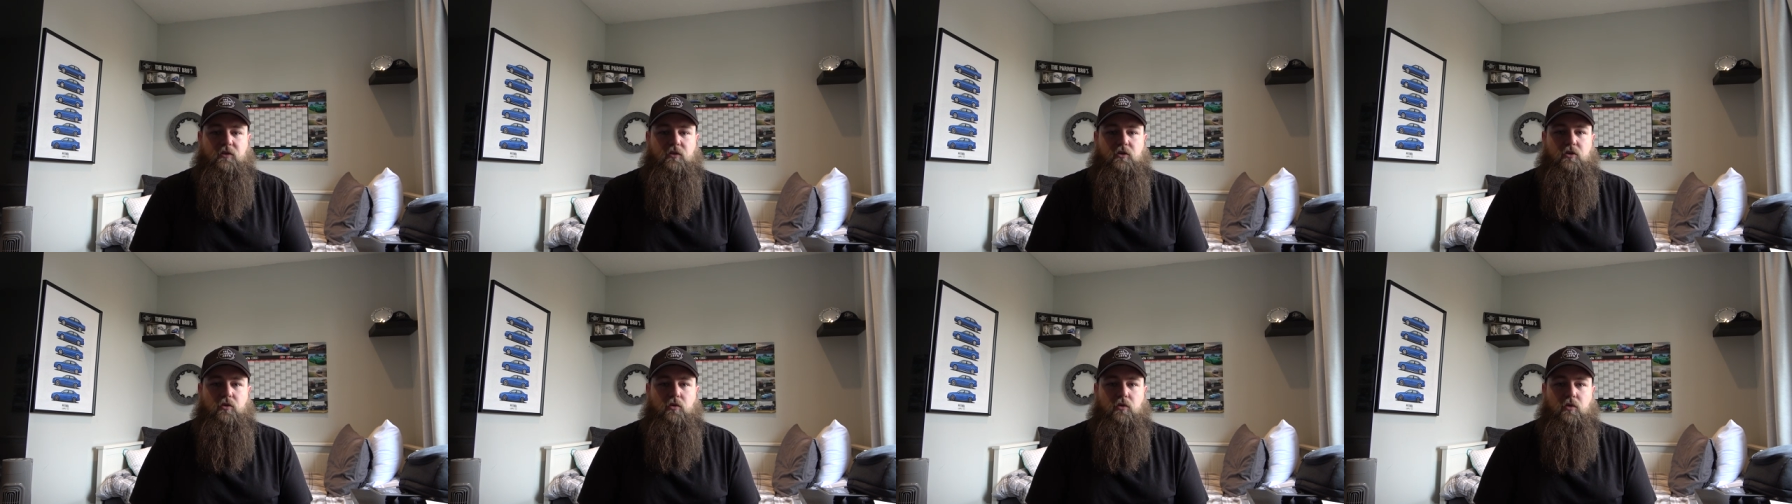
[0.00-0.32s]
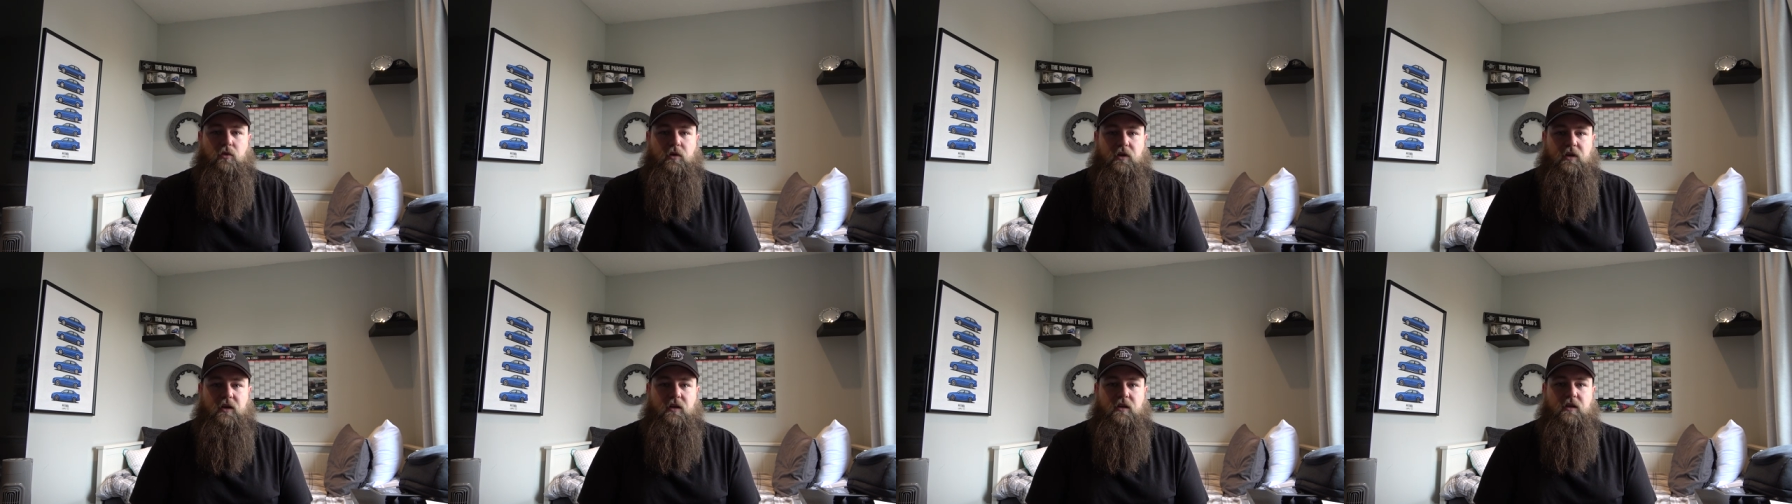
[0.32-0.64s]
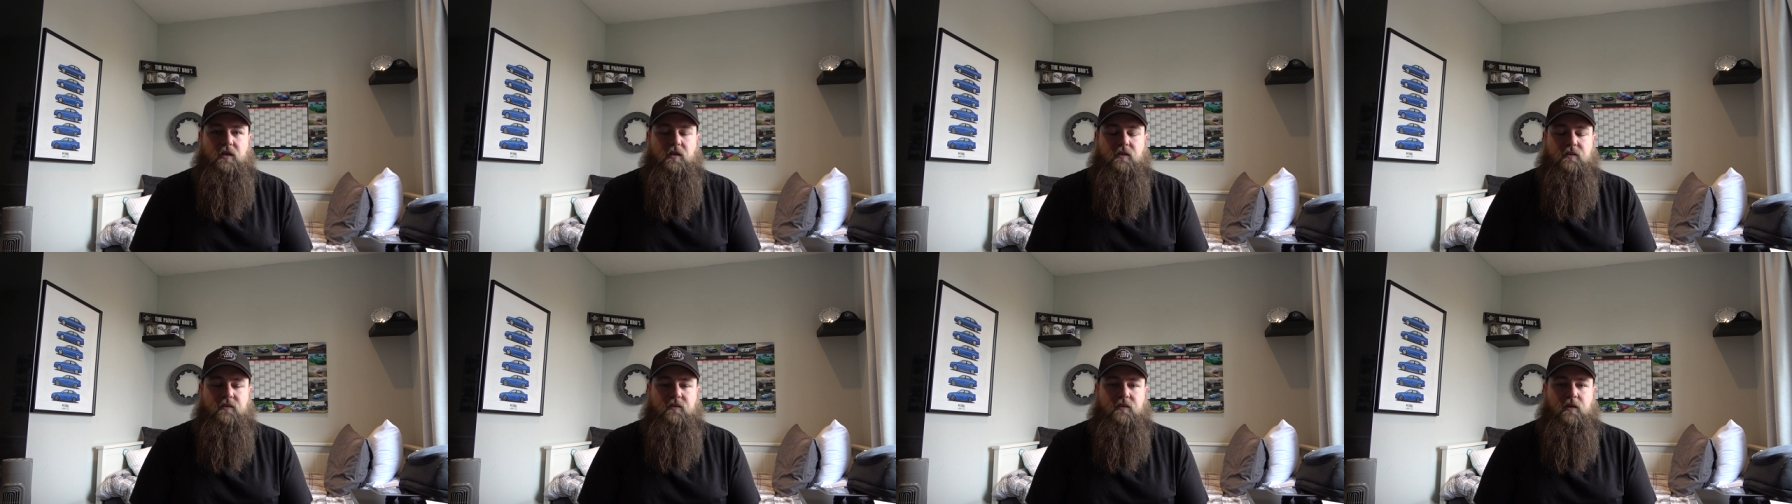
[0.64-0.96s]
so you're going to
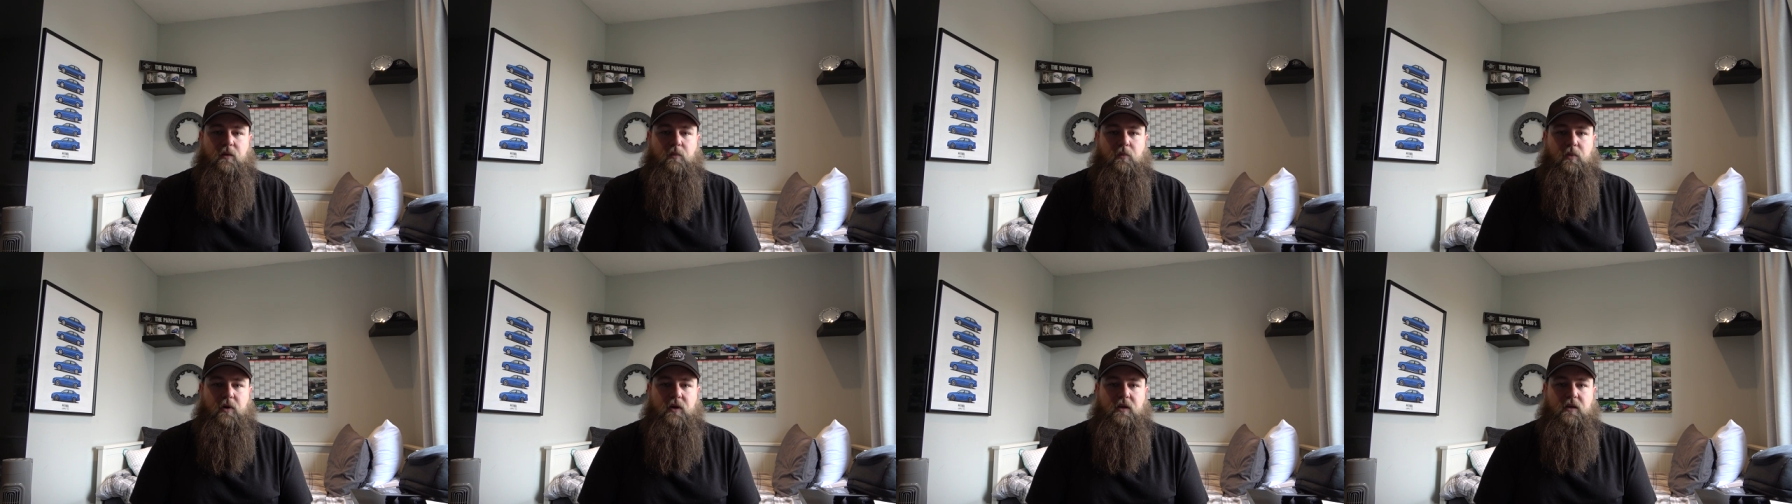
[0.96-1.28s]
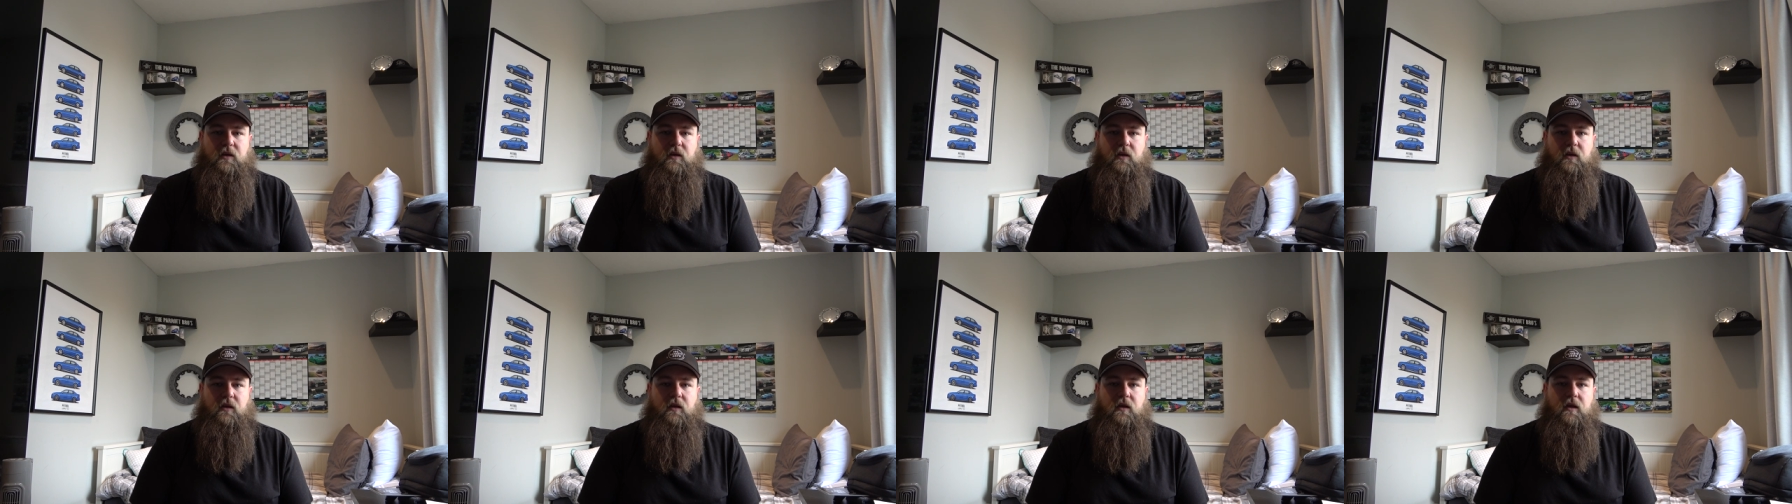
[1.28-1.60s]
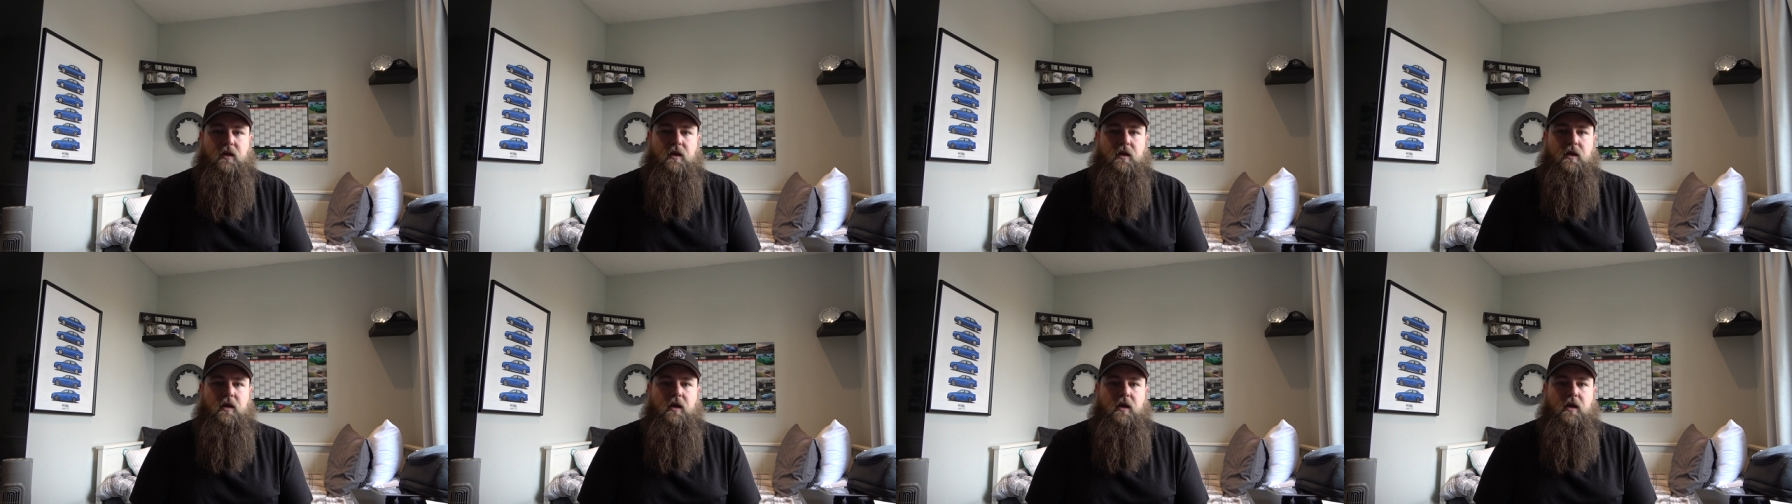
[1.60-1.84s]
need some braking.